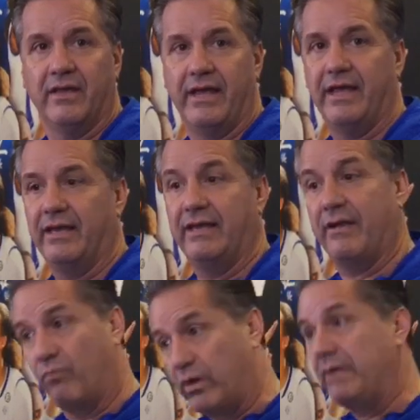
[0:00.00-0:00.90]
And
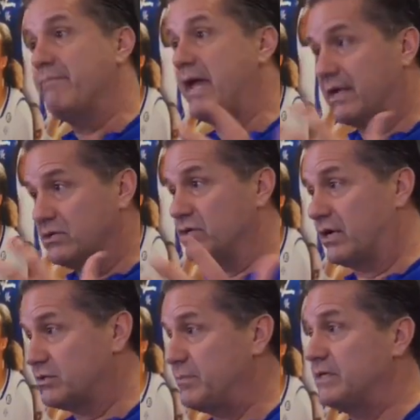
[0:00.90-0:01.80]
then we make
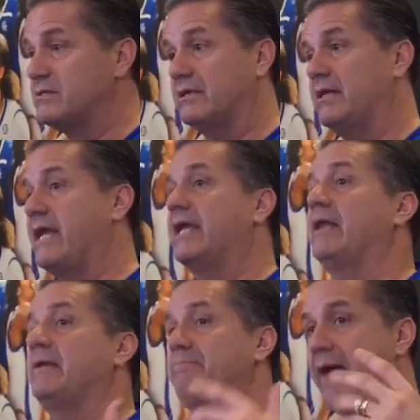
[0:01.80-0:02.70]
adjustments, and they
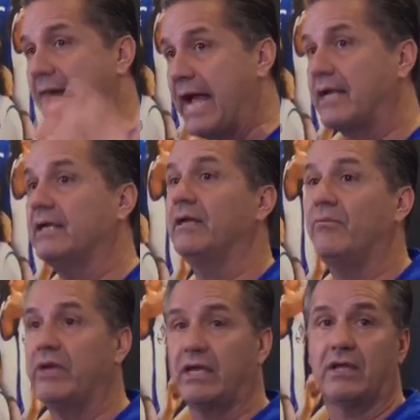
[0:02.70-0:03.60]
get it back, and
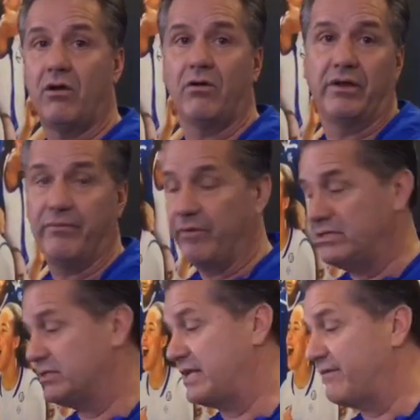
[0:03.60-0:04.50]
then we get going. And we
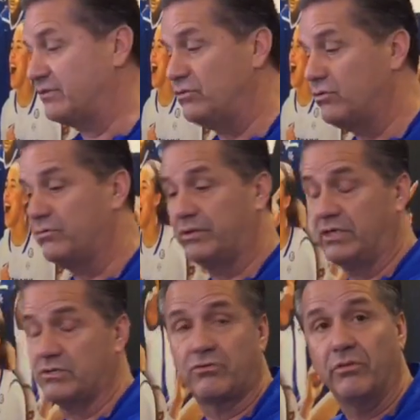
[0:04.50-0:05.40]
just have to do it with
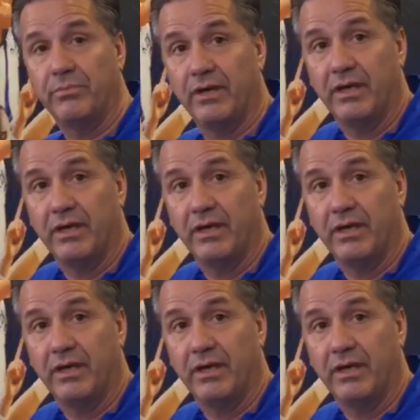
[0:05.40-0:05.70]
this group.